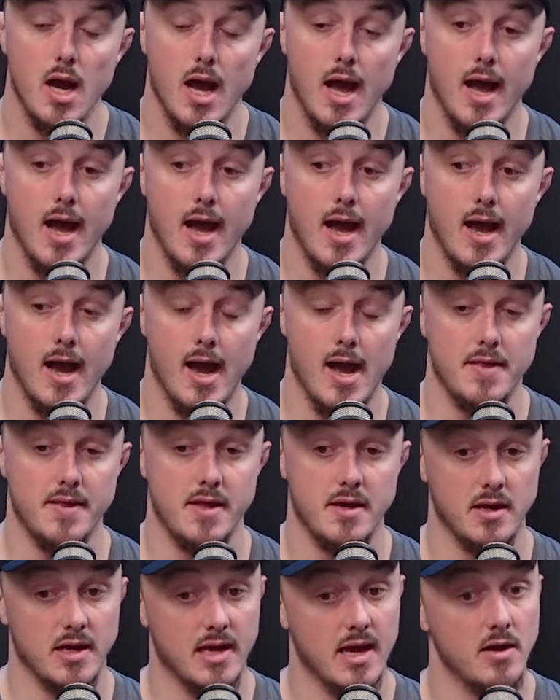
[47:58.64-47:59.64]
And
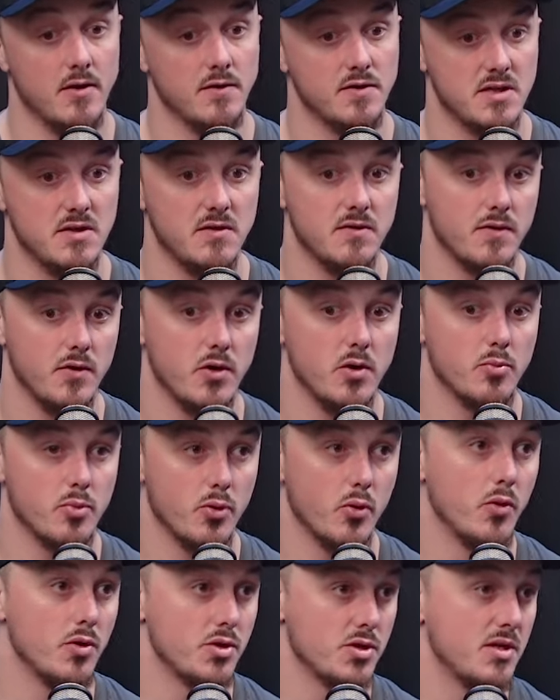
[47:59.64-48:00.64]
then again, obviously food
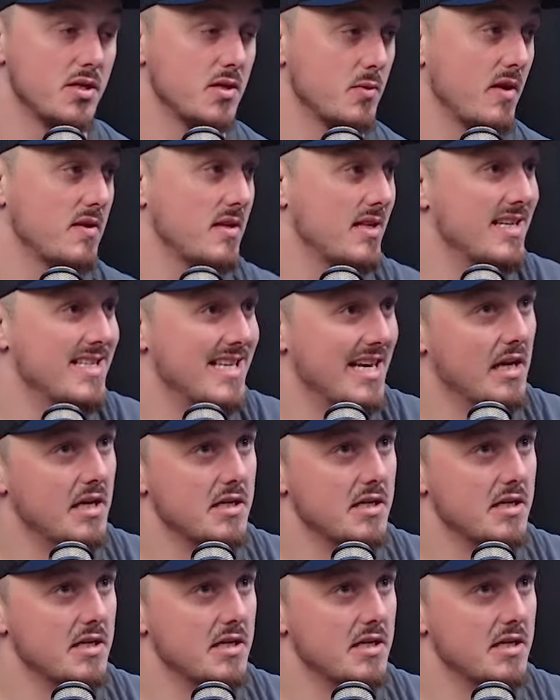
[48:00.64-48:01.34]
portions, we have to then take